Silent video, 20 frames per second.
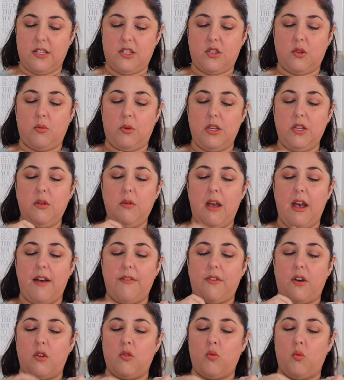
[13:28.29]
So what you have
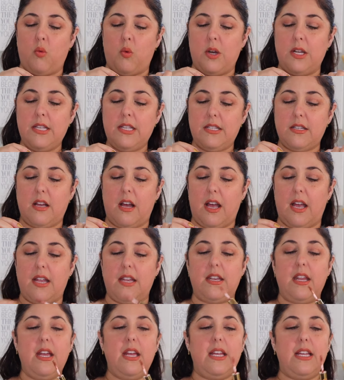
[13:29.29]
on one side